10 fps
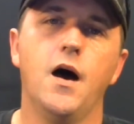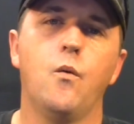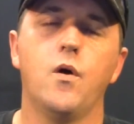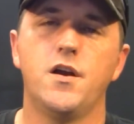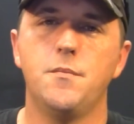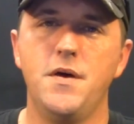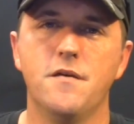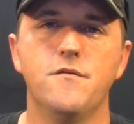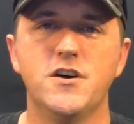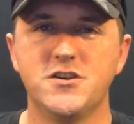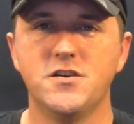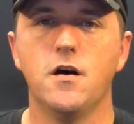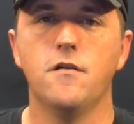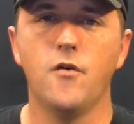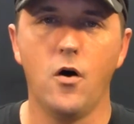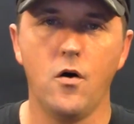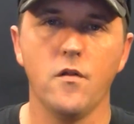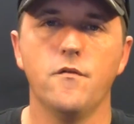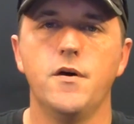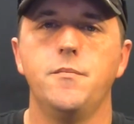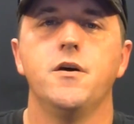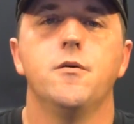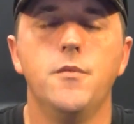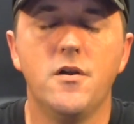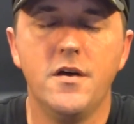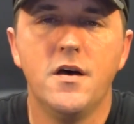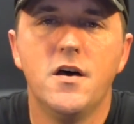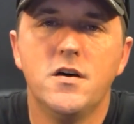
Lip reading: I want it to be the vision of all the vaping community.